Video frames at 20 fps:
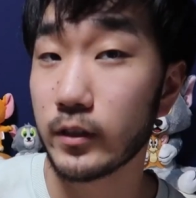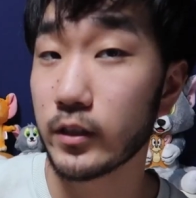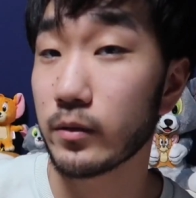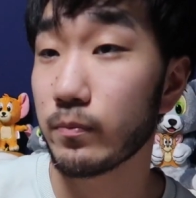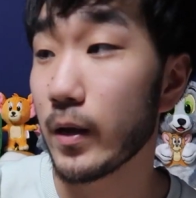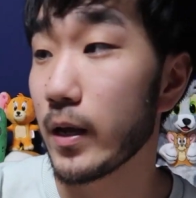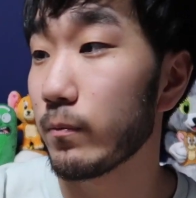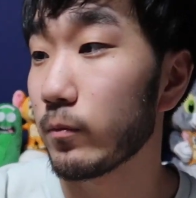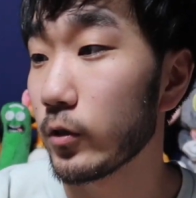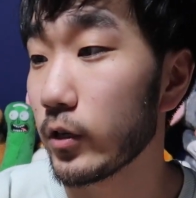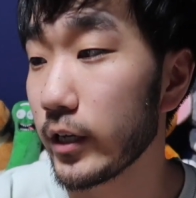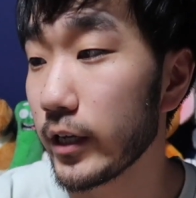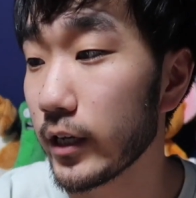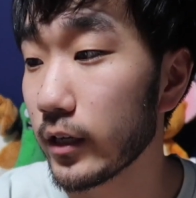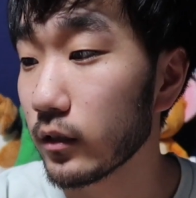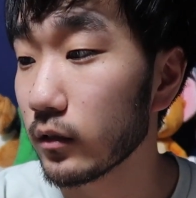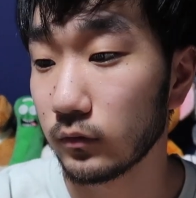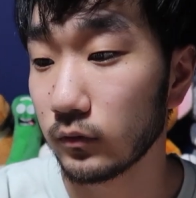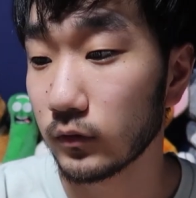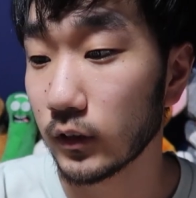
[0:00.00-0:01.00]
this paper
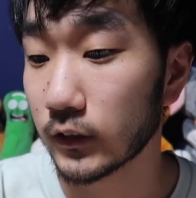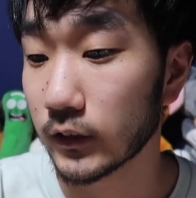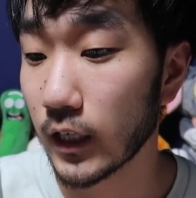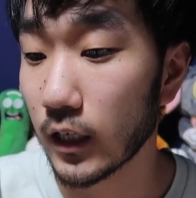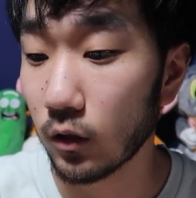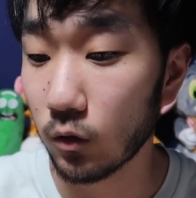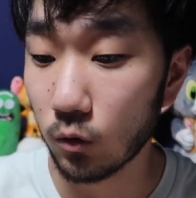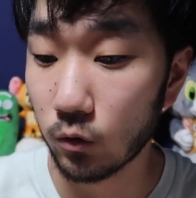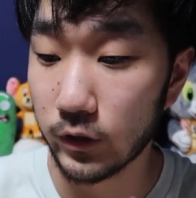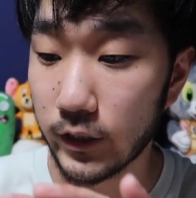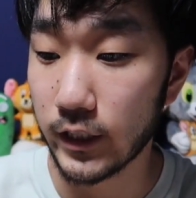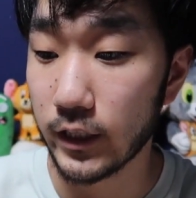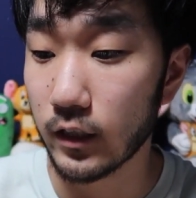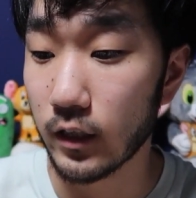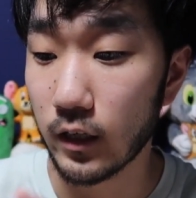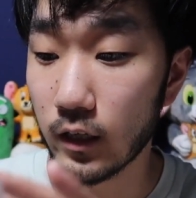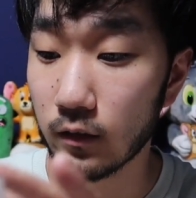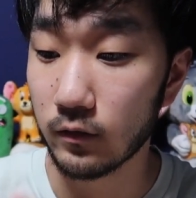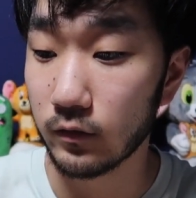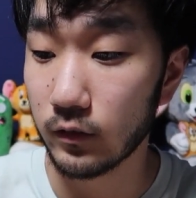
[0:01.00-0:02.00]
here that's got all
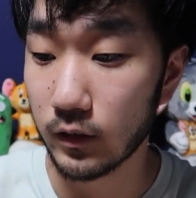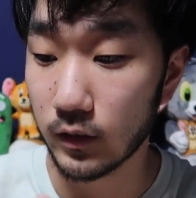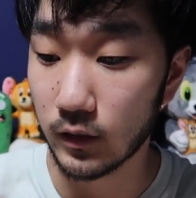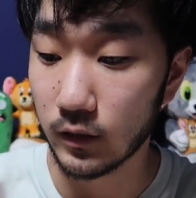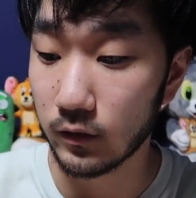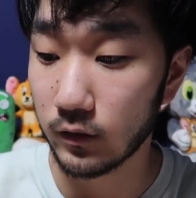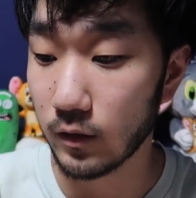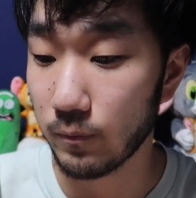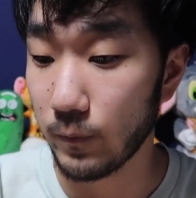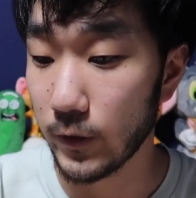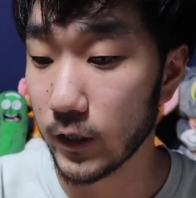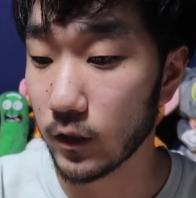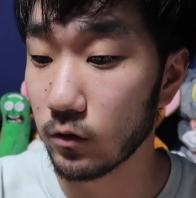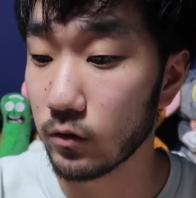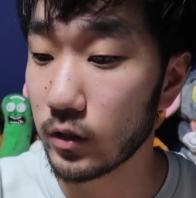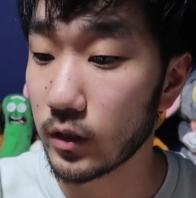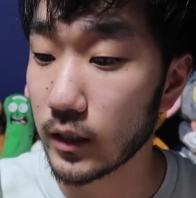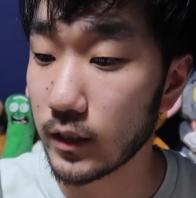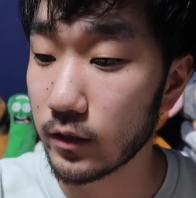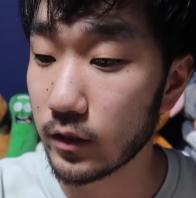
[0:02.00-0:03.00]
the
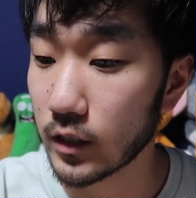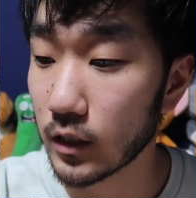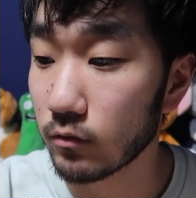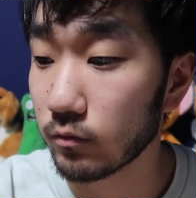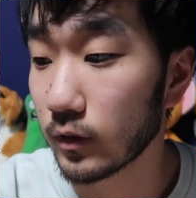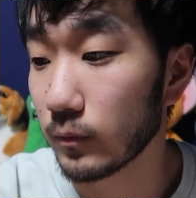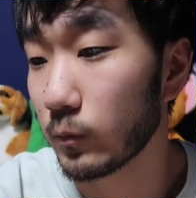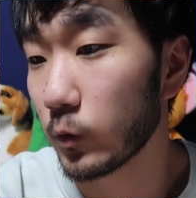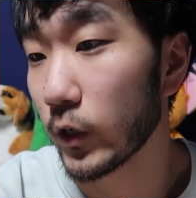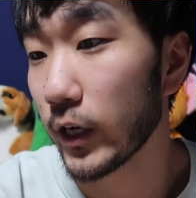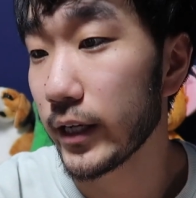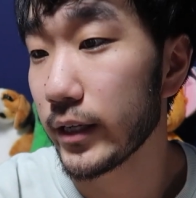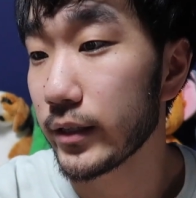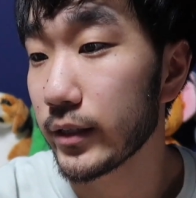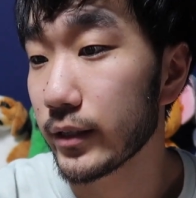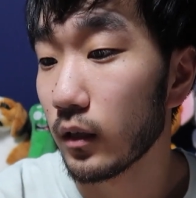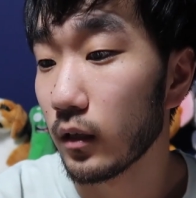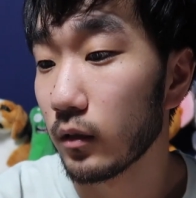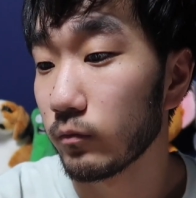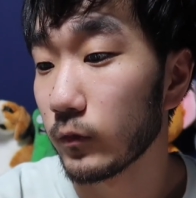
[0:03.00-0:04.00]
bills and stuff, the
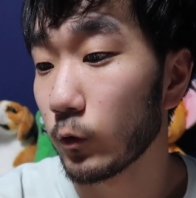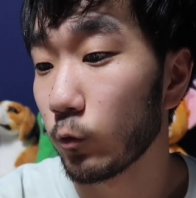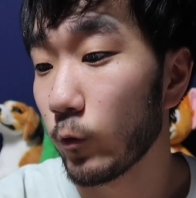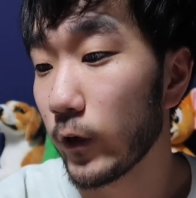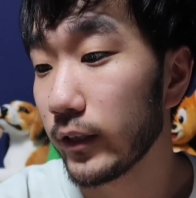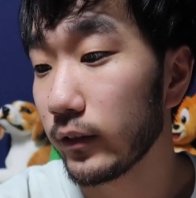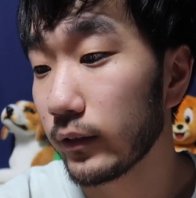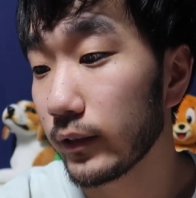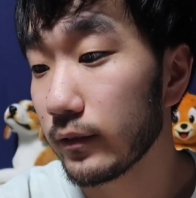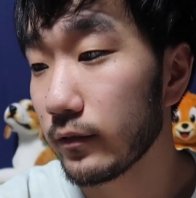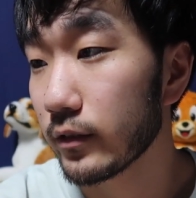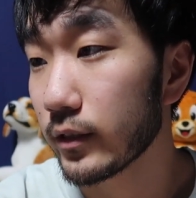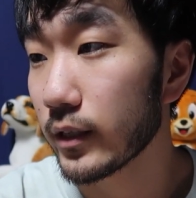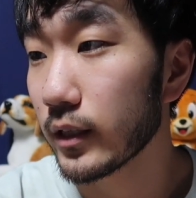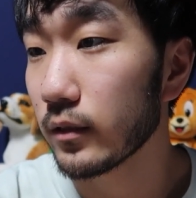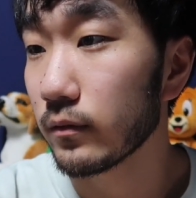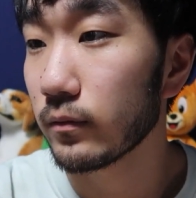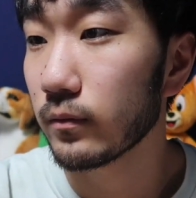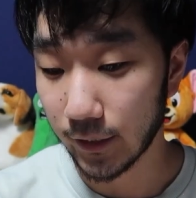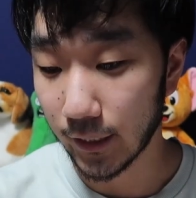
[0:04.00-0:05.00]
price, the rent and stuff.